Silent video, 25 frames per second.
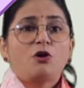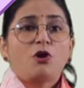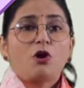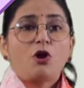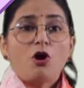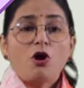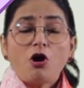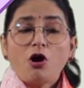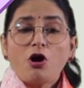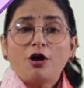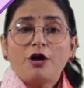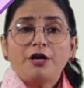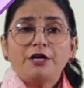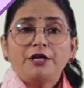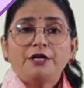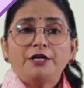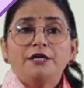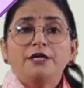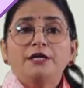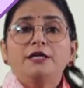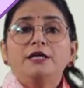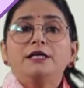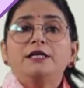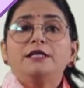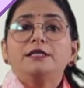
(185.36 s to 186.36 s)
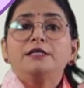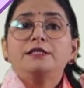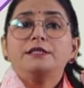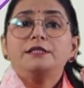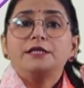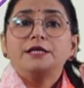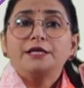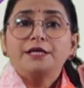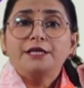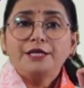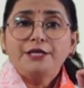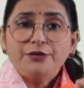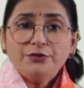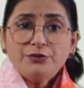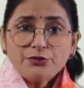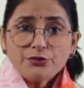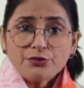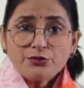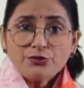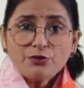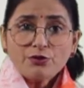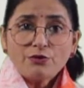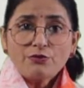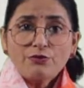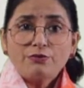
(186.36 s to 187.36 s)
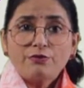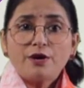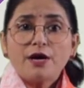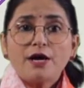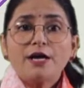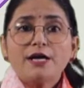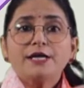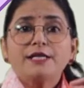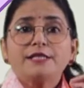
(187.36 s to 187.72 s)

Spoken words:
Or, the new sofa